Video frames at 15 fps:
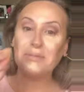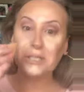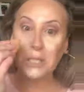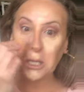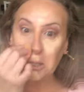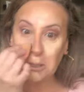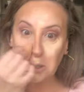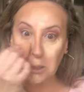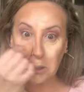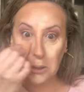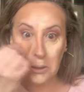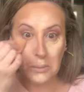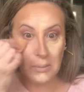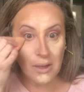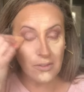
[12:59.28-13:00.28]
so used to
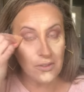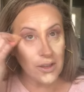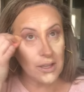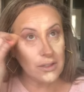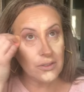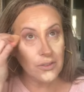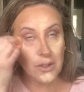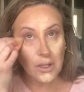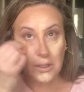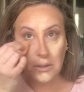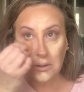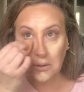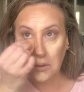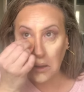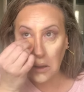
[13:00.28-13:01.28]
doing my face
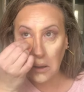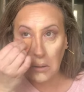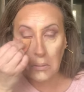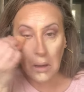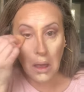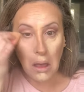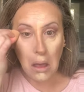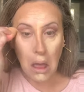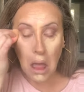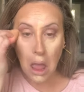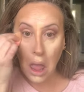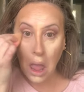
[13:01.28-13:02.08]
first. Oh well.